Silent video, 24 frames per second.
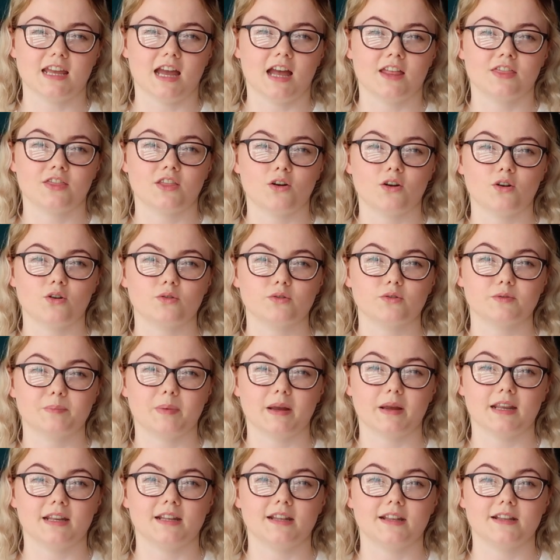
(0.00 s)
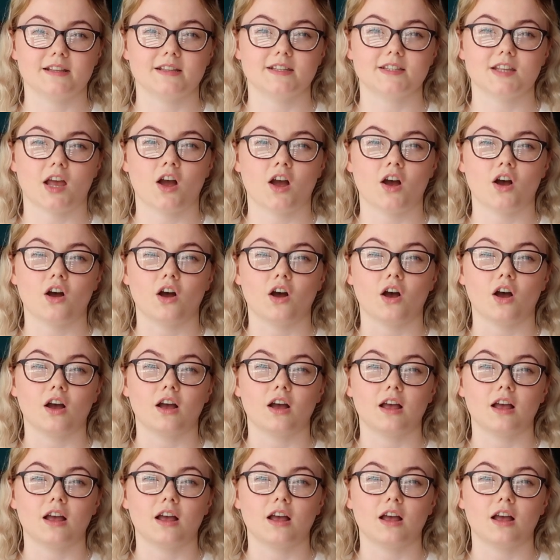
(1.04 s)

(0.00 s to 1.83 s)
and those pins are